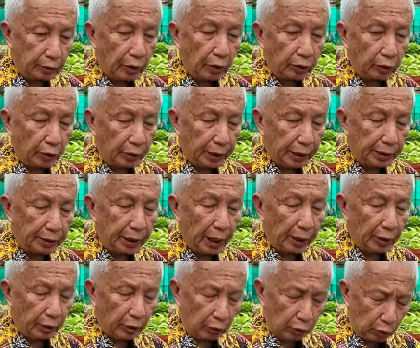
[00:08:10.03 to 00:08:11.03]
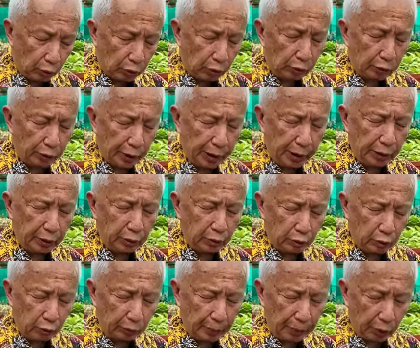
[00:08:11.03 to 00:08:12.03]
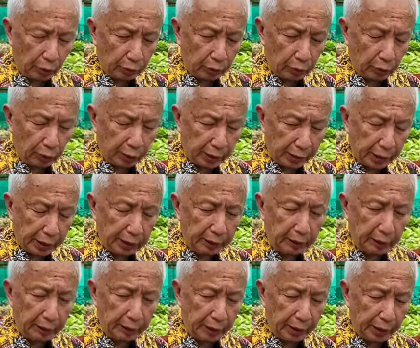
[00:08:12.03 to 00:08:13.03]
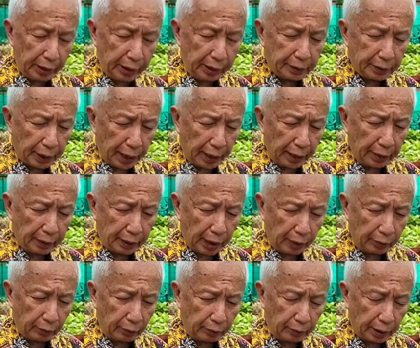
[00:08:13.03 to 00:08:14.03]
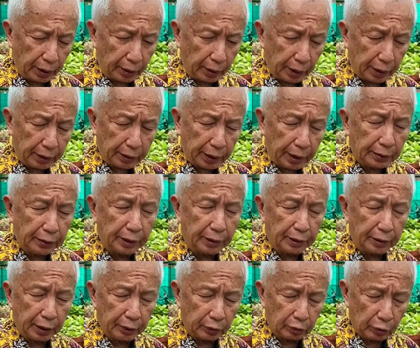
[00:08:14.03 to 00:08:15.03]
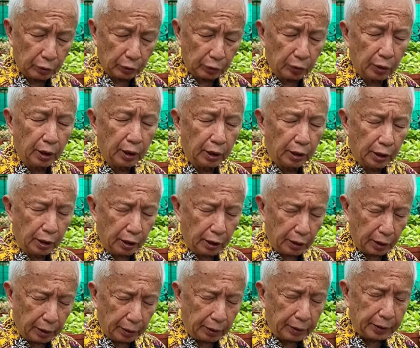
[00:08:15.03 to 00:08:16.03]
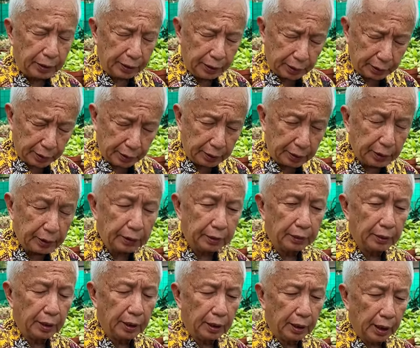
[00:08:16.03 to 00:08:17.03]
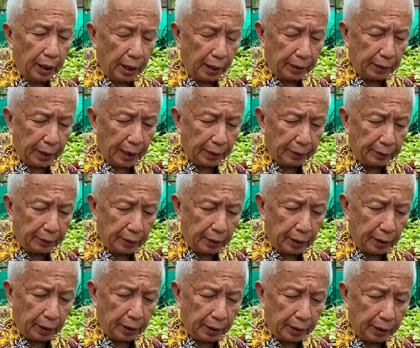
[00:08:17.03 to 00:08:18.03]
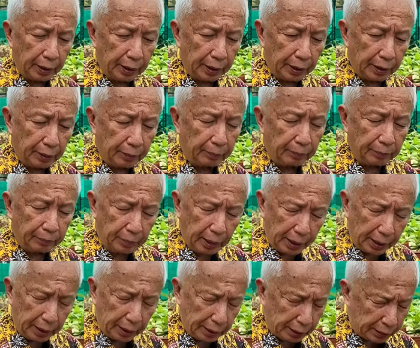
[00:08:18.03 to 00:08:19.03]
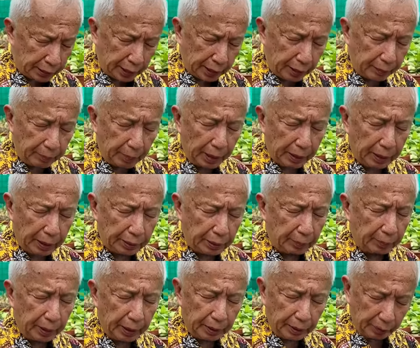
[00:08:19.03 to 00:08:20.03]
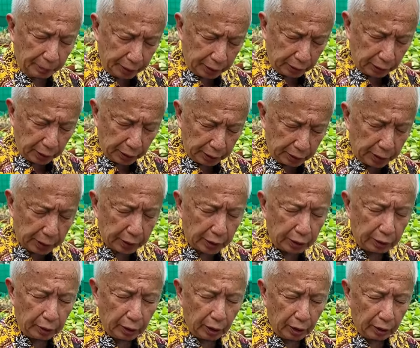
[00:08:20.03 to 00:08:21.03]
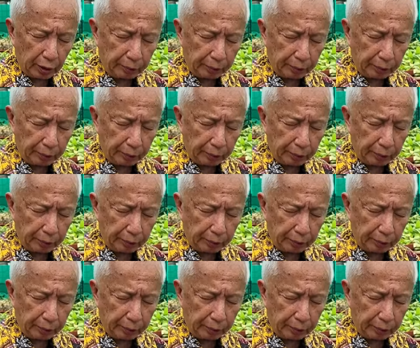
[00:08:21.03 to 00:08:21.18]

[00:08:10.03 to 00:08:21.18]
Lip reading: Not only say good looking, it should be also relatively say kind of resistant to diseases. Mm-hmm. And then easily manageable, I mean easily